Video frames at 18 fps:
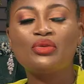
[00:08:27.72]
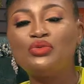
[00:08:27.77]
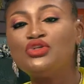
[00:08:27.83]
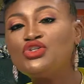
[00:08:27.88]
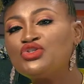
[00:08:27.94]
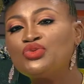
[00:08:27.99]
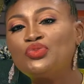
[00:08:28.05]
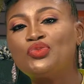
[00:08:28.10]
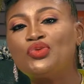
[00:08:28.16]

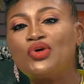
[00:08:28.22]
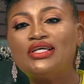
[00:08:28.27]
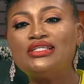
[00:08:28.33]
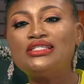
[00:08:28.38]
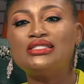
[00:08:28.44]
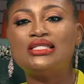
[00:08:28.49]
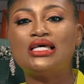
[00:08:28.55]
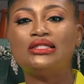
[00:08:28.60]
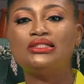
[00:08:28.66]
Mr.
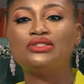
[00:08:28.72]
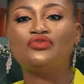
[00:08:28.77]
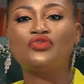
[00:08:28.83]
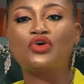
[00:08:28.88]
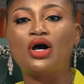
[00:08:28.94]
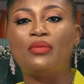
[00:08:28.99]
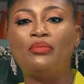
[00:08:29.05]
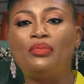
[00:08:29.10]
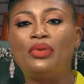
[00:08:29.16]
President of
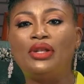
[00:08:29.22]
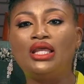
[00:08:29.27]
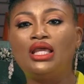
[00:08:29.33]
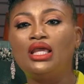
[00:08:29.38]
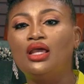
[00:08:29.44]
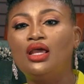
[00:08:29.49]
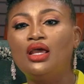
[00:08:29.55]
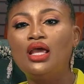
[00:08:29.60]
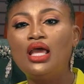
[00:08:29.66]

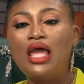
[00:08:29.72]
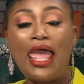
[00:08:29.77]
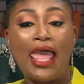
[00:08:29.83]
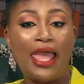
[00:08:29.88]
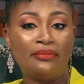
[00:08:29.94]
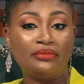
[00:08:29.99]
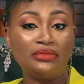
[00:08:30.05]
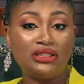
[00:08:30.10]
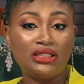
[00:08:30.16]
company,
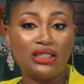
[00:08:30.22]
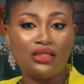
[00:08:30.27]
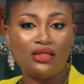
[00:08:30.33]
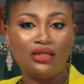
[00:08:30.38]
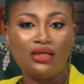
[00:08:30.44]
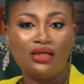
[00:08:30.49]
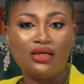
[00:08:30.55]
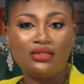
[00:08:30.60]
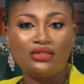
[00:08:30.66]
MD,
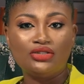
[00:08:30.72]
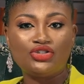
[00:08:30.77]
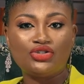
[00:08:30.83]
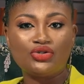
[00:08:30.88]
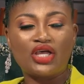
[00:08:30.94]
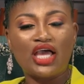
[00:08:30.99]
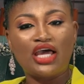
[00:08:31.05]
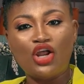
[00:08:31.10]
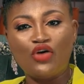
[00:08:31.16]

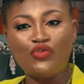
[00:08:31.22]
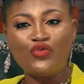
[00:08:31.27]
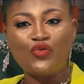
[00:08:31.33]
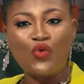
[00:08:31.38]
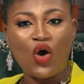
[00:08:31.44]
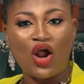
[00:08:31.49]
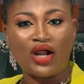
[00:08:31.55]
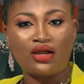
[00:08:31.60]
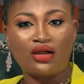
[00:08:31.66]
to get off
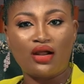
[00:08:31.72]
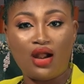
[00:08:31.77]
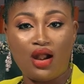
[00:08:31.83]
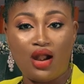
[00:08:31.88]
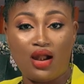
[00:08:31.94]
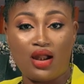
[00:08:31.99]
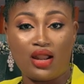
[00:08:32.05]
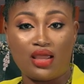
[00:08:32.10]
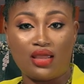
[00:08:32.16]
work
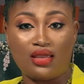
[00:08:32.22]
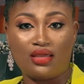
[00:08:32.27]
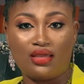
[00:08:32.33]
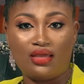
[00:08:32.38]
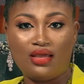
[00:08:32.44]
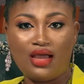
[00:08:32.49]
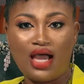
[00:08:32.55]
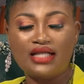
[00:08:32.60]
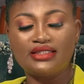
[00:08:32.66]
early
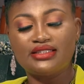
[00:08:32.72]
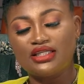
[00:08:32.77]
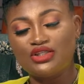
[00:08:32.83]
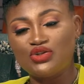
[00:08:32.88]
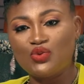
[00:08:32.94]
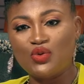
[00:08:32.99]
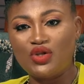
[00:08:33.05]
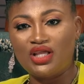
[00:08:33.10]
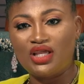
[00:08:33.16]
and say,
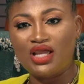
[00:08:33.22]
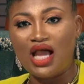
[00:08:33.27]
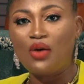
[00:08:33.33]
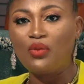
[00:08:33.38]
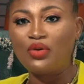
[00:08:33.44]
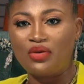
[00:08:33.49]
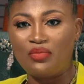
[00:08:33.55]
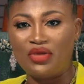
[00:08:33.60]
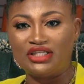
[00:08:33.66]
sweetie, I
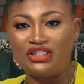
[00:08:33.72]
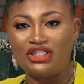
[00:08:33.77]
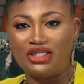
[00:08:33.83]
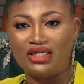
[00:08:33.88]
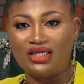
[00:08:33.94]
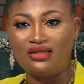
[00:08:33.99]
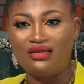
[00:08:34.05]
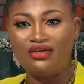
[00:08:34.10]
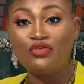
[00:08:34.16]
want to make
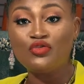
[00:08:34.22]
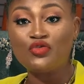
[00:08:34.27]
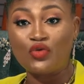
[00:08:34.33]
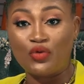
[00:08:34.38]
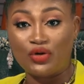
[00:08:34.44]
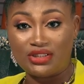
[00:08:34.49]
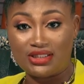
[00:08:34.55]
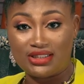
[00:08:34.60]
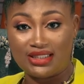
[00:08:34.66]
dinner
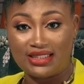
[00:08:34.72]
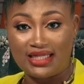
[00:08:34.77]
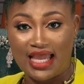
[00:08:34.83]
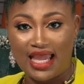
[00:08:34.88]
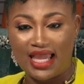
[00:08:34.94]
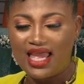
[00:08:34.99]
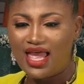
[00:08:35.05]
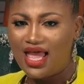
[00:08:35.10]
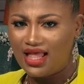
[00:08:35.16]
for us
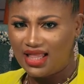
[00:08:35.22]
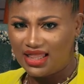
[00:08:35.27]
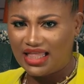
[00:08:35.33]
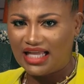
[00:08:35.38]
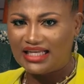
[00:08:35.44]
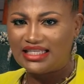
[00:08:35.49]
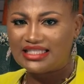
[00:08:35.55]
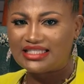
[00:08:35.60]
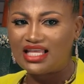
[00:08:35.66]
today.
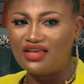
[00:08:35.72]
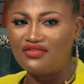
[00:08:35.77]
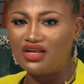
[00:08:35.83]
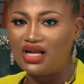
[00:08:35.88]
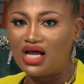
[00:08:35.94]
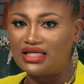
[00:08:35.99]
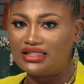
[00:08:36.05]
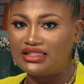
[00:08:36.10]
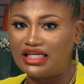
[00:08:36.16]
That is giving
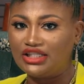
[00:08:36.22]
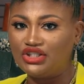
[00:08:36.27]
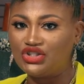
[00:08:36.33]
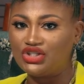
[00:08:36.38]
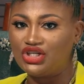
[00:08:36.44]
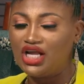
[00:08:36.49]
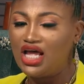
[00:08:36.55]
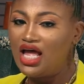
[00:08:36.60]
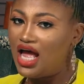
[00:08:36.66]
her
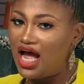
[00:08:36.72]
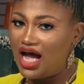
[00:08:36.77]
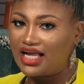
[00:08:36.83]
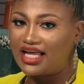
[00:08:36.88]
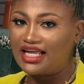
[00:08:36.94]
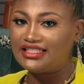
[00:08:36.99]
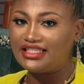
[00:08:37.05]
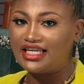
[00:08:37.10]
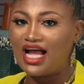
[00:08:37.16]
attention and
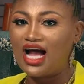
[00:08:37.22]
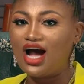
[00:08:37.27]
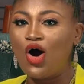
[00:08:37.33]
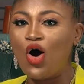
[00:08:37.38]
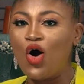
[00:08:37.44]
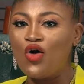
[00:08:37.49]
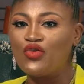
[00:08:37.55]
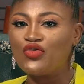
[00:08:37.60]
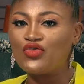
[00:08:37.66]
getting her
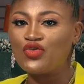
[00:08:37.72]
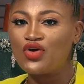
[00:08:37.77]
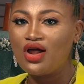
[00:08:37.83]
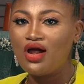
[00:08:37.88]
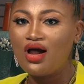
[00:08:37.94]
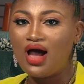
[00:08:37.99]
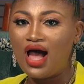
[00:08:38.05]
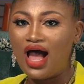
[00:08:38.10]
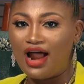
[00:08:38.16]
off
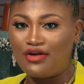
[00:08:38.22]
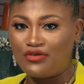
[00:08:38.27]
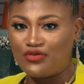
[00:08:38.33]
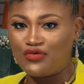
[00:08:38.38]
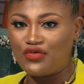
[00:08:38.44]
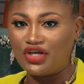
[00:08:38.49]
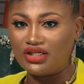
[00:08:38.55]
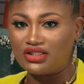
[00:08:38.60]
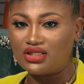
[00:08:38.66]
her
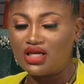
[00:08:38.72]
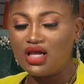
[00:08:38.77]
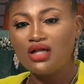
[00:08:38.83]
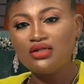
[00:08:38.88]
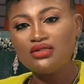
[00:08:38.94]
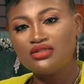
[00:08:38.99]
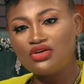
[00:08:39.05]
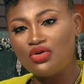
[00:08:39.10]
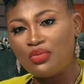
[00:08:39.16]
feet.
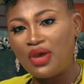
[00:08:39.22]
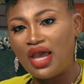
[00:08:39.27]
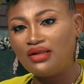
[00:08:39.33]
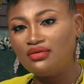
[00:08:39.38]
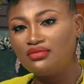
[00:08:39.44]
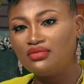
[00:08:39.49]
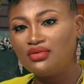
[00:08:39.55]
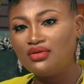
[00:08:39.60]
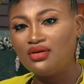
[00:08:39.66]
So
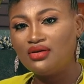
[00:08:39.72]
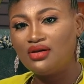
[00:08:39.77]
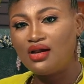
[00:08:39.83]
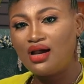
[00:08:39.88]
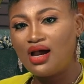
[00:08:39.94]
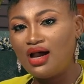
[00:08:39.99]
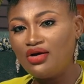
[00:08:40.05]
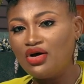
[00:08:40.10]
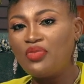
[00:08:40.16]
men,
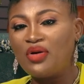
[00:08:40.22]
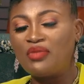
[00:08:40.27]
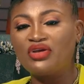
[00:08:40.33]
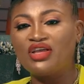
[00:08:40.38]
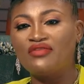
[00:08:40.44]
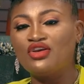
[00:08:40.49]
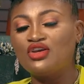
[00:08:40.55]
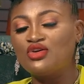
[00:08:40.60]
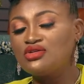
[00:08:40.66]
I hope I'm
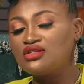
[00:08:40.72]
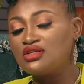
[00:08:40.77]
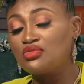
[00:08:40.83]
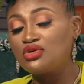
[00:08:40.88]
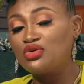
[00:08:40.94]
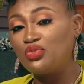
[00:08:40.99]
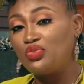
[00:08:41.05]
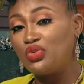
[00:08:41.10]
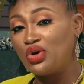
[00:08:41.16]
giving you some
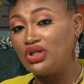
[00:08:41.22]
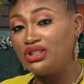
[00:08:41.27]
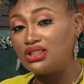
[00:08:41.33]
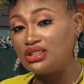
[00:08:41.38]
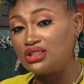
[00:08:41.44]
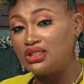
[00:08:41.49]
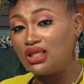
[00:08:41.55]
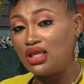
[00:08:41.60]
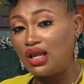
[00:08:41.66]
good
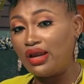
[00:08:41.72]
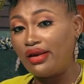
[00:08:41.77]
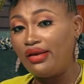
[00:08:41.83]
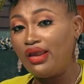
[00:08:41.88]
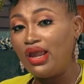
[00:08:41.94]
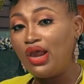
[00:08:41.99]
pointers here.